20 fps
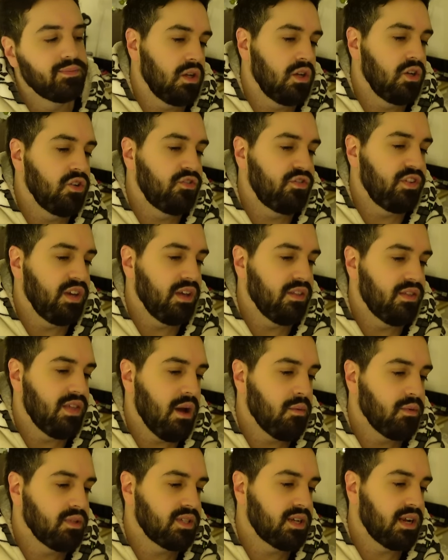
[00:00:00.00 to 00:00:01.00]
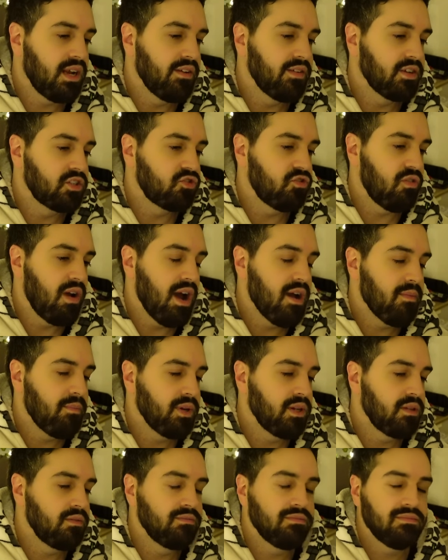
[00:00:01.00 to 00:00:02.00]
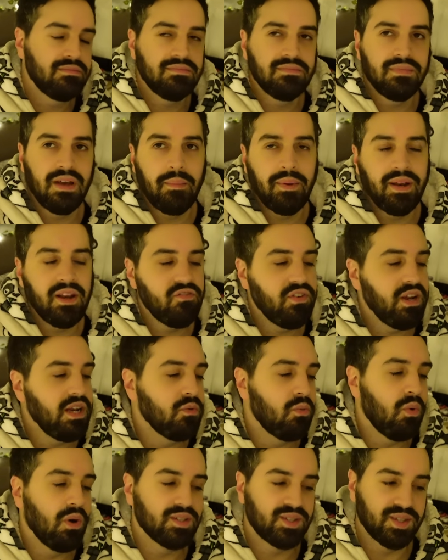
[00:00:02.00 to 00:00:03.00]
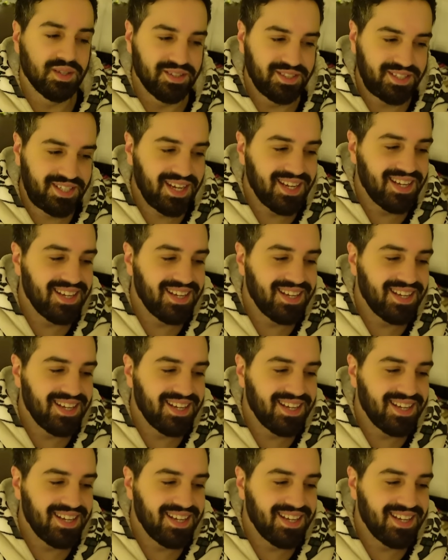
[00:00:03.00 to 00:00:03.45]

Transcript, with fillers: Luffy, that was a clever trap. I mean, it really wasn't.